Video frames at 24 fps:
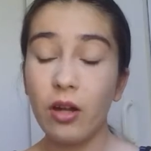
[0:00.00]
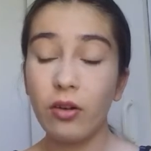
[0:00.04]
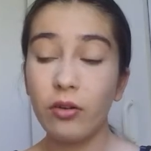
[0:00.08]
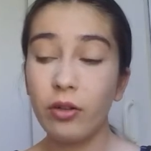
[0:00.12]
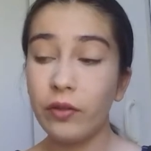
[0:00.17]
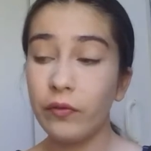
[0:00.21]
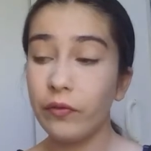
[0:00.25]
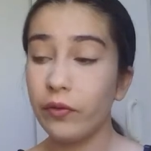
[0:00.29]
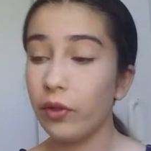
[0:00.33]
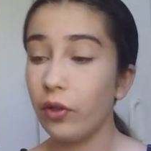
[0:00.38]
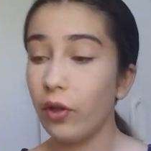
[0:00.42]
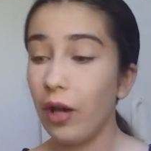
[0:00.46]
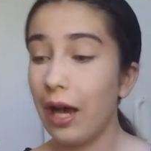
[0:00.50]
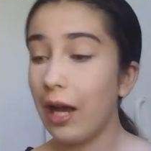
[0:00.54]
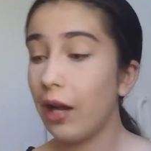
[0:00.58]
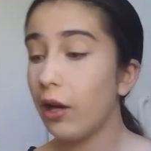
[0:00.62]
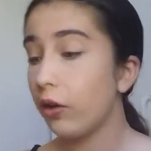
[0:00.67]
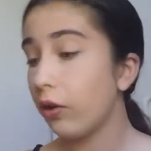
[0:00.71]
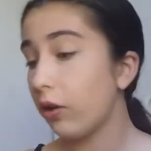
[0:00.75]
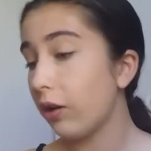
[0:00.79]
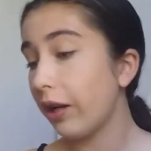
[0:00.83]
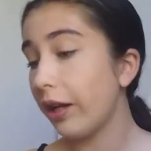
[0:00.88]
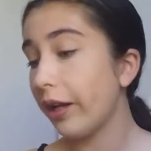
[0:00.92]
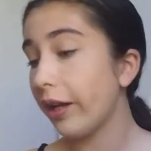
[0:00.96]
I don't even know. I
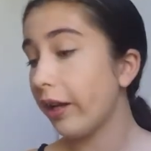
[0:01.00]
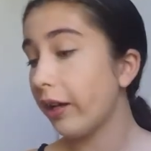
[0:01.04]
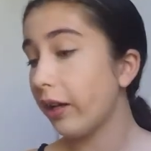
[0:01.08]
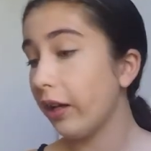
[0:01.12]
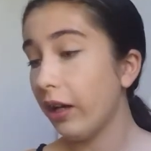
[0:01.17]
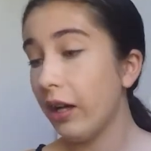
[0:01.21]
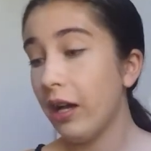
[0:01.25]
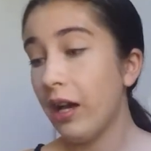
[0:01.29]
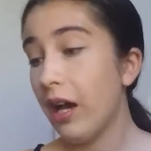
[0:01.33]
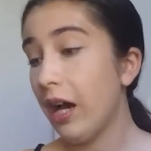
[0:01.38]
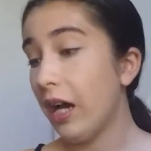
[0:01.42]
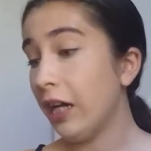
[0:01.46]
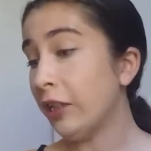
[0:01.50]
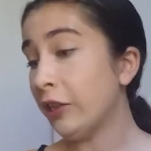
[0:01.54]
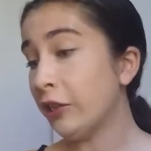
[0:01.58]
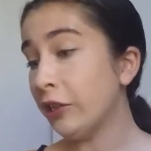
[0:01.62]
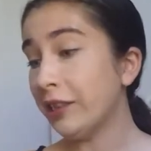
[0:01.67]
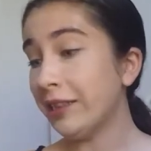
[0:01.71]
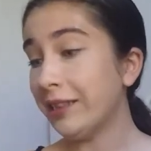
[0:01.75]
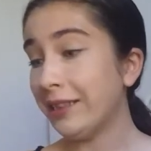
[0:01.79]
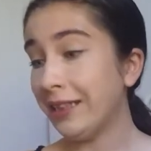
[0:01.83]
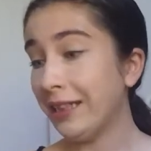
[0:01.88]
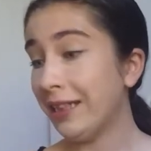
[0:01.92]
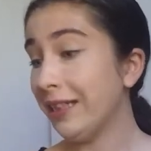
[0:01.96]
look like I
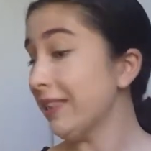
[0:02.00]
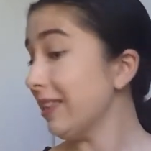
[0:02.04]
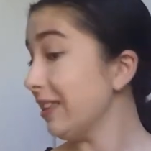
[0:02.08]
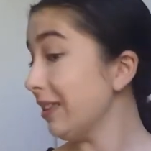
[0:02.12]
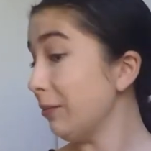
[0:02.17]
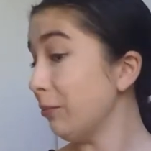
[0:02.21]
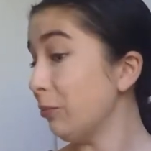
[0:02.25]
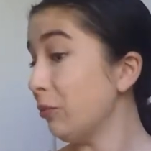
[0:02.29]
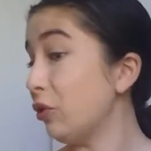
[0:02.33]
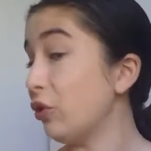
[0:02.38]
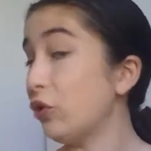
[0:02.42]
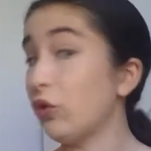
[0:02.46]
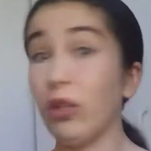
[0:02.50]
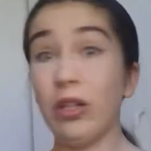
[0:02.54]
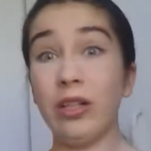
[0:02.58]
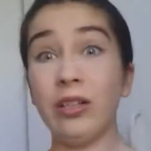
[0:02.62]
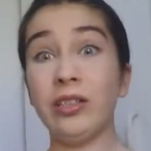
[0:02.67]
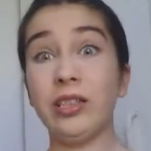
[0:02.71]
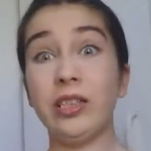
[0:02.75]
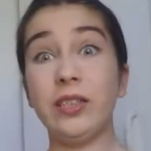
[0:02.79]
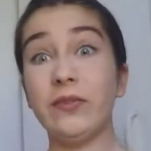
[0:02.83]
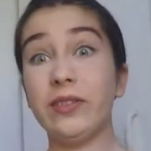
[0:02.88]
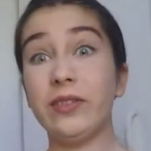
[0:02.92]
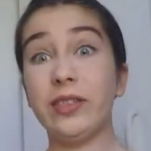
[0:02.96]
just did some
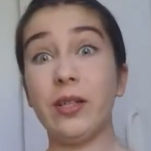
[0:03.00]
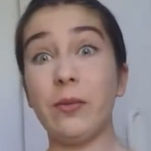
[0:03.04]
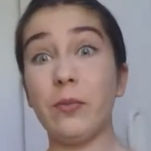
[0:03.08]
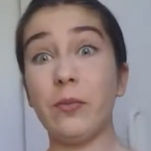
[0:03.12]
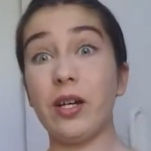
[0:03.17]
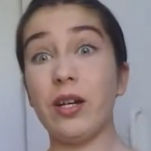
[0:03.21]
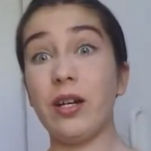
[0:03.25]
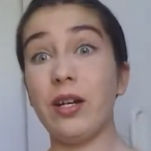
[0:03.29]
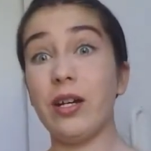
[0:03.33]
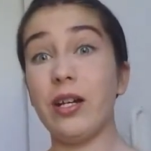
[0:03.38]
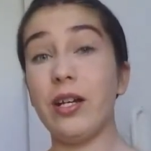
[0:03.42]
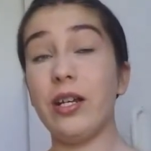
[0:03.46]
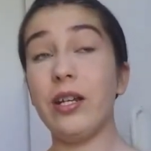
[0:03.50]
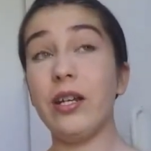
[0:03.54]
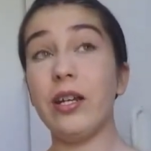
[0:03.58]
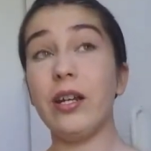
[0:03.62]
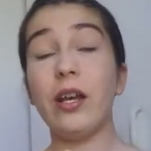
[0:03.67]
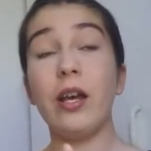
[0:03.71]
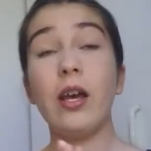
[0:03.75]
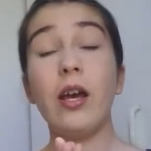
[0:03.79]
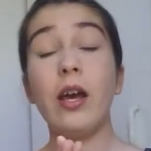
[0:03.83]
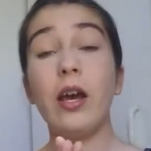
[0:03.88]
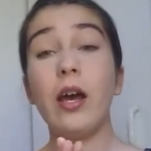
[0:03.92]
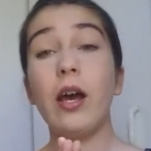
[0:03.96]
drugs of some
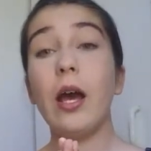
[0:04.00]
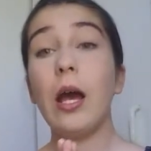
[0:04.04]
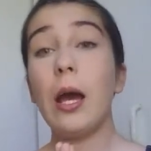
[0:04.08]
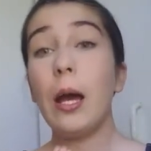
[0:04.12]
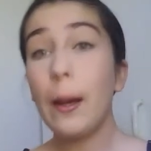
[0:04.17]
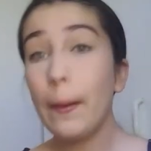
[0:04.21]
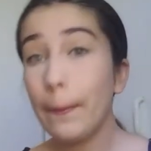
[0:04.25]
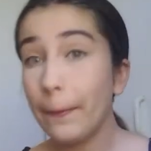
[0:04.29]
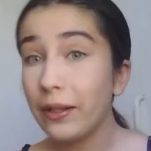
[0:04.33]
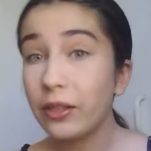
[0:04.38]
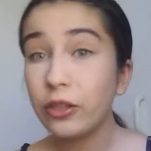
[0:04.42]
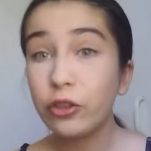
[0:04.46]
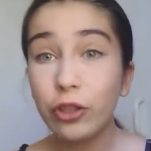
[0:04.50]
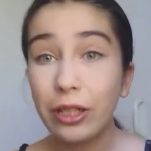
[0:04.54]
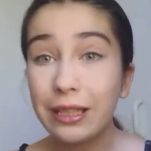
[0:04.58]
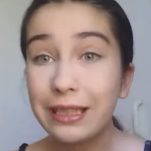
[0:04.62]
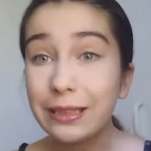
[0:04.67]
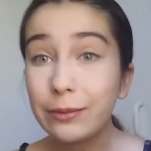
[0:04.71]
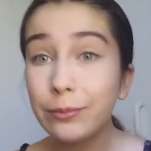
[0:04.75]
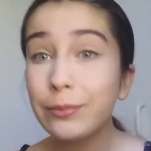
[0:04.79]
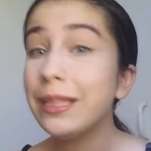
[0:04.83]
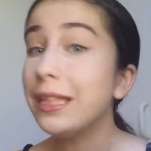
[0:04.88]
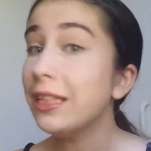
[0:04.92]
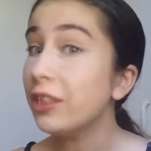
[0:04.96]
kind, but
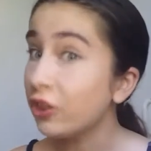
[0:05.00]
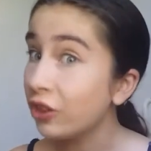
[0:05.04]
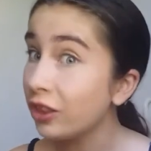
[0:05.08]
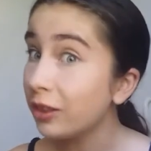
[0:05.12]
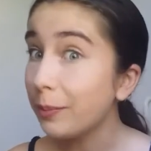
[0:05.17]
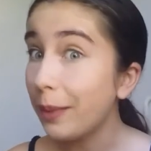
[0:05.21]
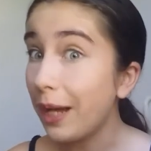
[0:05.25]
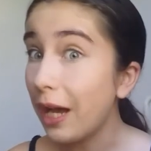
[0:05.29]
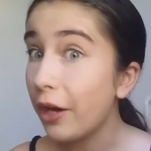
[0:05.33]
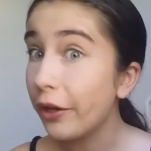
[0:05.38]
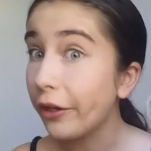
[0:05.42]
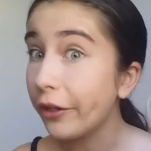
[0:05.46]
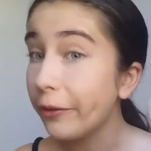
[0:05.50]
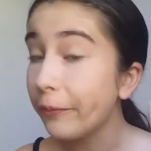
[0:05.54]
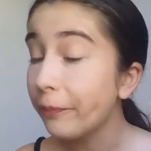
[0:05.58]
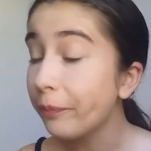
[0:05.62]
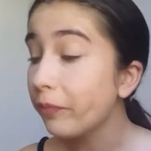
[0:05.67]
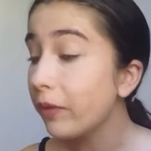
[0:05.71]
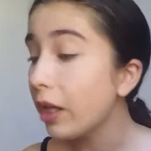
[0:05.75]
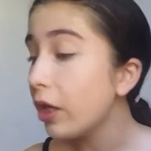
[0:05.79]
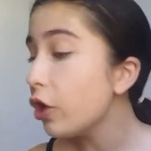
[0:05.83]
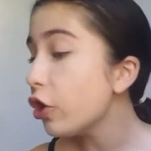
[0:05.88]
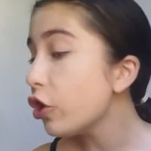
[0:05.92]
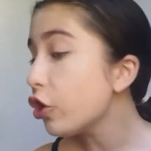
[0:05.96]
trust me, it's just powder.
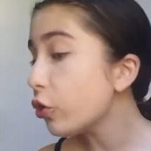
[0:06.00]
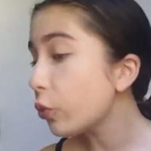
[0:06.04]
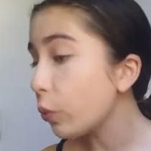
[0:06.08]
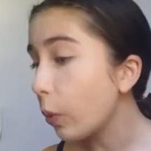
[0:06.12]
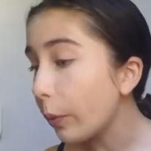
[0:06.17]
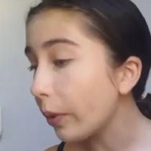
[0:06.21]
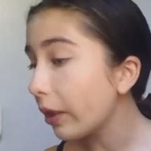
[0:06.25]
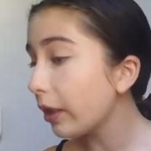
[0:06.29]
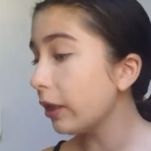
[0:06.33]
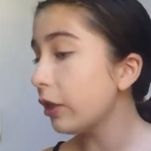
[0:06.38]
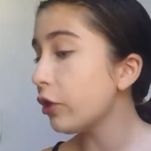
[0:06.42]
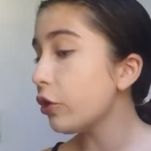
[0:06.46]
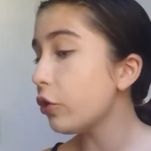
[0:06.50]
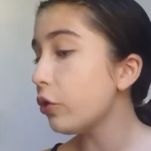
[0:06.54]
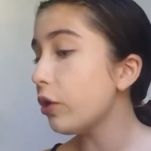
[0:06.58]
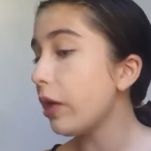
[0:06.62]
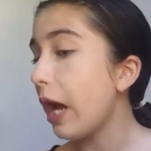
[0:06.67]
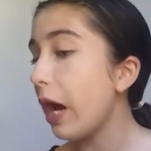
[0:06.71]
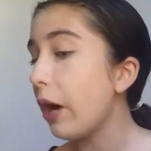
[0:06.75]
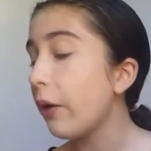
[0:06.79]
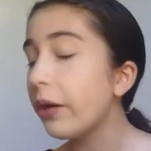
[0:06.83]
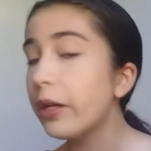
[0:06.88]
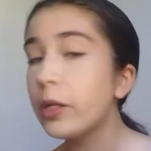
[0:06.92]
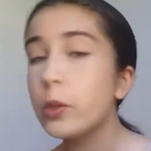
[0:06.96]
So what we're going to do
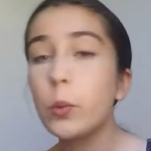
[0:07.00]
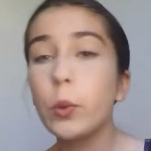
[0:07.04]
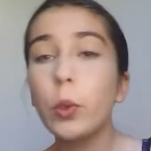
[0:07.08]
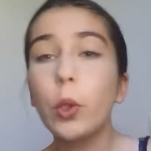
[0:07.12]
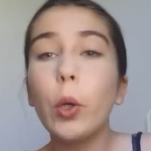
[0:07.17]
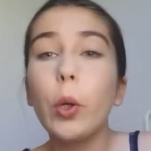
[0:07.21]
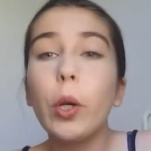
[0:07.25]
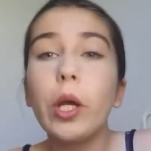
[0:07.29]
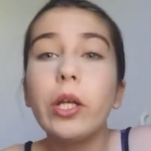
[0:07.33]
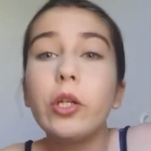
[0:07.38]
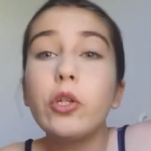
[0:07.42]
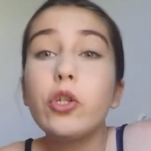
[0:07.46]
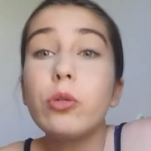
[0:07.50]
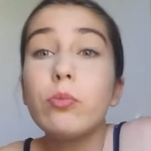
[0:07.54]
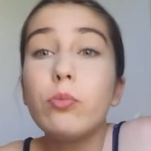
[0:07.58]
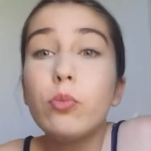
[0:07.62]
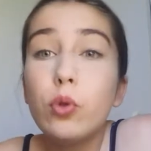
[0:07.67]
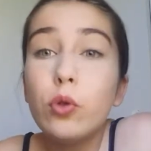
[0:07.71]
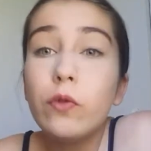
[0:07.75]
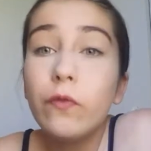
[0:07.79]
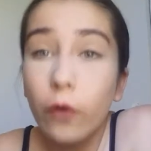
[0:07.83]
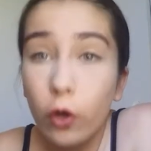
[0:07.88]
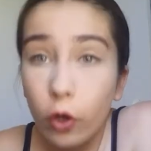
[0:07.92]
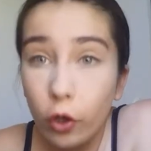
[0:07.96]
now is we're going to
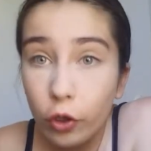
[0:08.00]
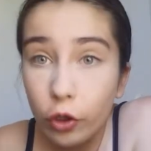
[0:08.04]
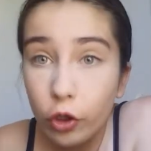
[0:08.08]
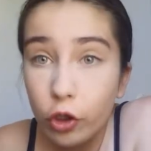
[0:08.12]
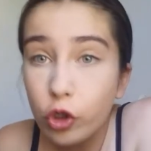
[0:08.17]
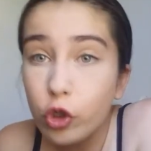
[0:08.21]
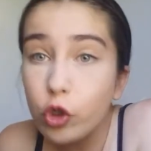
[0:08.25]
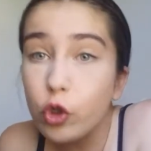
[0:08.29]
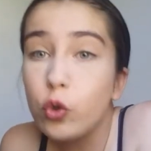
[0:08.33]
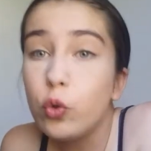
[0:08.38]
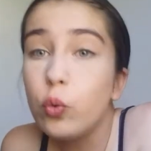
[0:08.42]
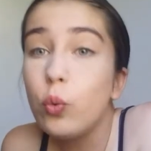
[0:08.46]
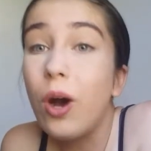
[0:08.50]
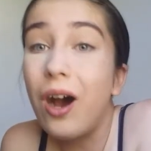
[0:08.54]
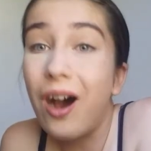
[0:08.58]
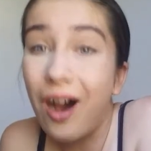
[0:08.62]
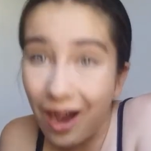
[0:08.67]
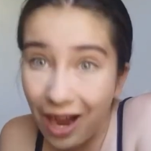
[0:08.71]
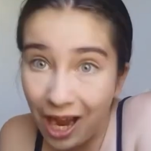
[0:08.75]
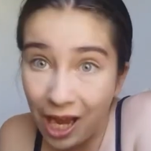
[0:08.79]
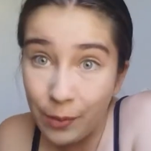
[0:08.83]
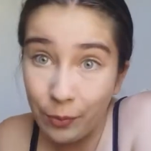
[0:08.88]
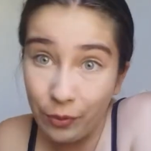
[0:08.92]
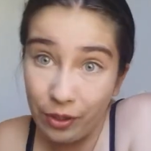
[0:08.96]
move on to
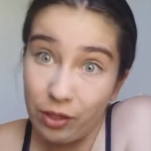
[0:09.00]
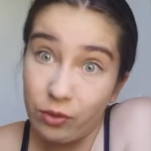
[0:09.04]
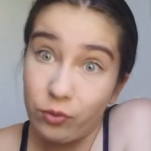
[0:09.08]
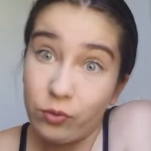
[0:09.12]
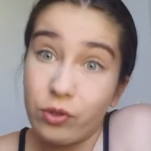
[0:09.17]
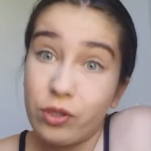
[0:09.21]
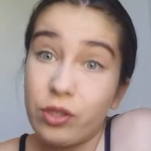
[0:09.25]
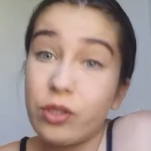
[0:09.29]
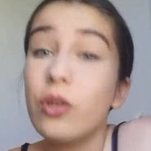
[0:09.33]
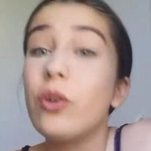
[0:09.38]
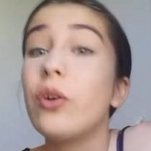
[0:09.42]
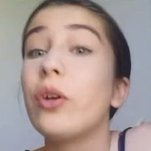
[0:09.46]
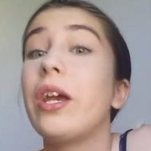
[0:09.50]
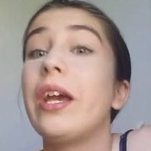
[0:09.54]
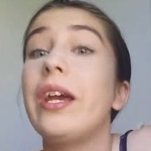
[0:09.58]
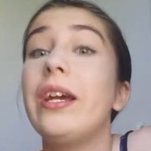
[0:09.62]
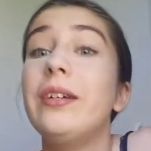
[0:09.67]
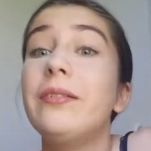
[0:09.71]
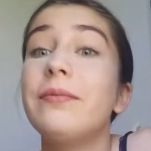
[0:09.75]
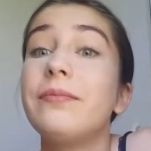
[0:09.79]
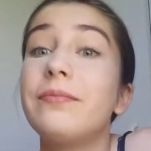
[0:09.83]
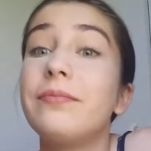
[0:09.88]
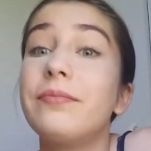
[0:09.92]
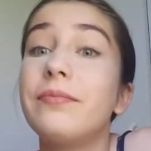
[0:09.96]
eyebrows,
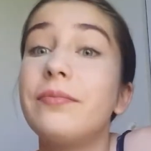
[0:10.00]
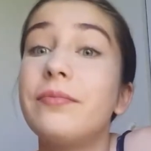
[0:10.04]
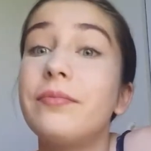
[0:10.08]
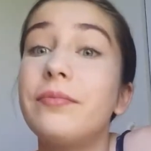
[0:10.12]
okay?